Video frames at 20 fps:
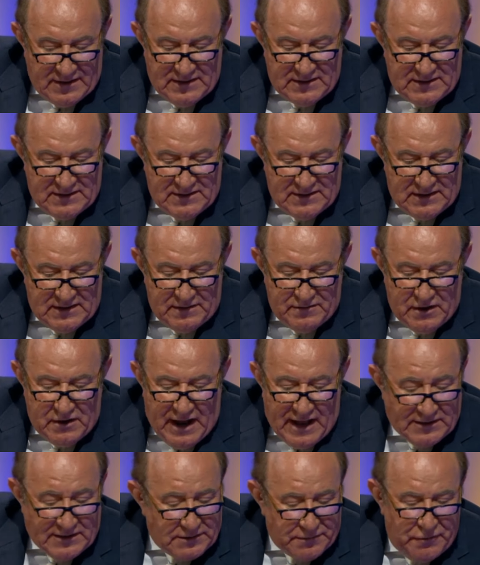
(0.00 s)
he didn't even
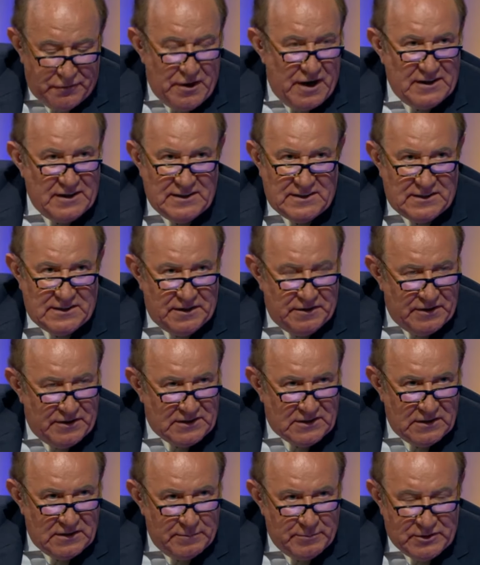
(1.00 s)
ask for any
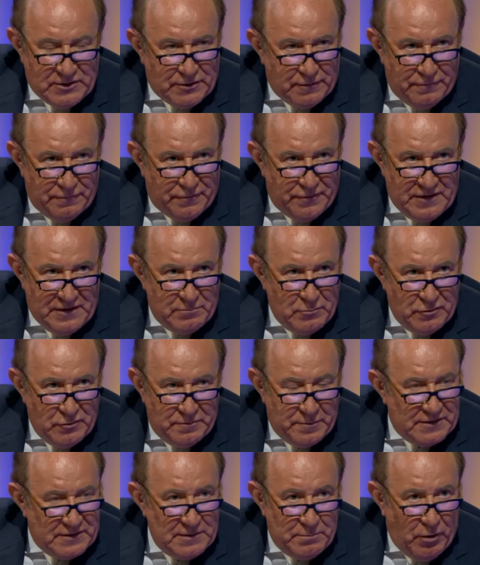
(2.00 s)
serious limits on free
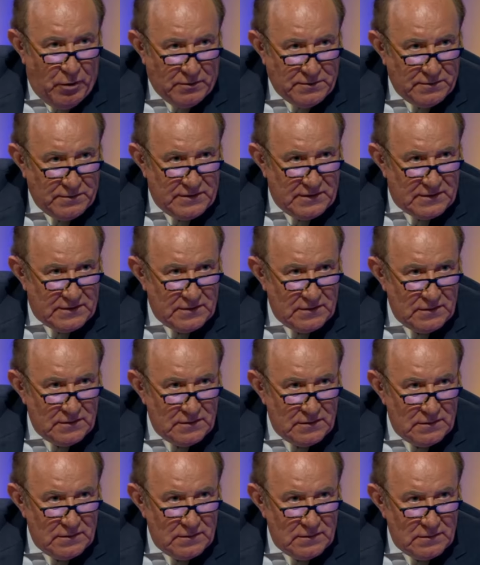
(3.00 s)
movement. He bottled it.
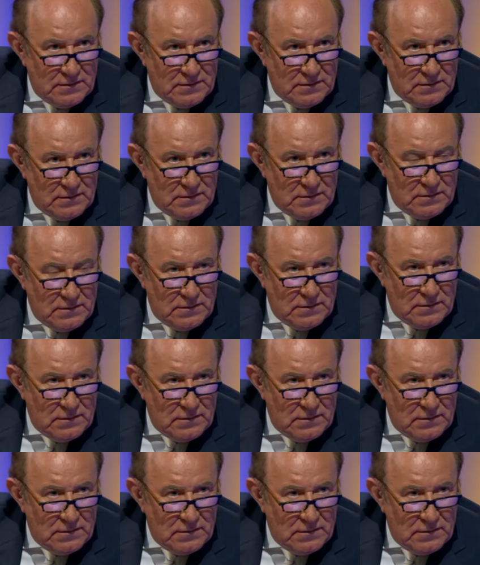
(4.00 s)
Uh, the Prime